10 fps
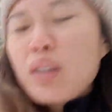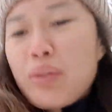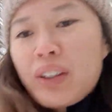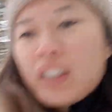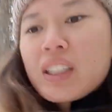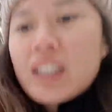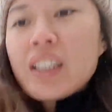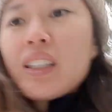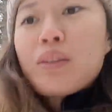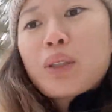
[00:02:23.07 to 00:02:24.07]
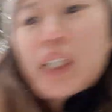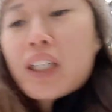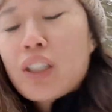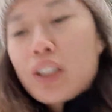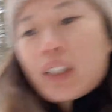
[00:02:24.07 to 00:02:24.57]
a fairly easy one
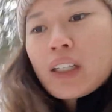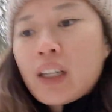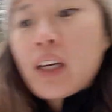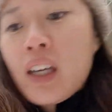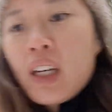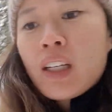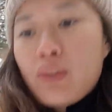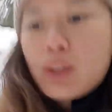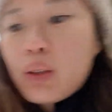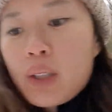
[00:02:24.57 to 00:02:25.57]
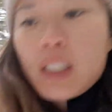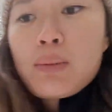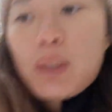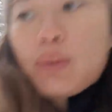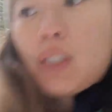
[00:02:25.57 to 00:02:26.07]
actually. Even though I did
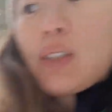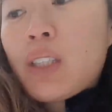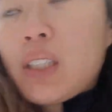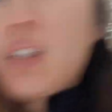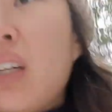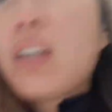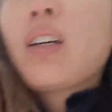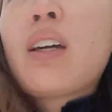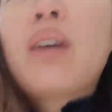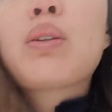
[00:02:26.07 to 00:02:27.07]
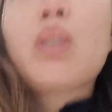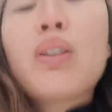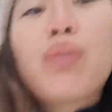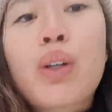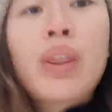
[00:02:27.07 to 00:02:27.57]
my research and I was looking
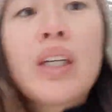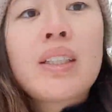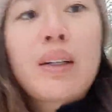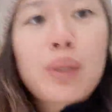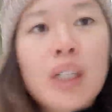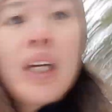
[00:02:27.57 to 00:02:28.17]
for things that were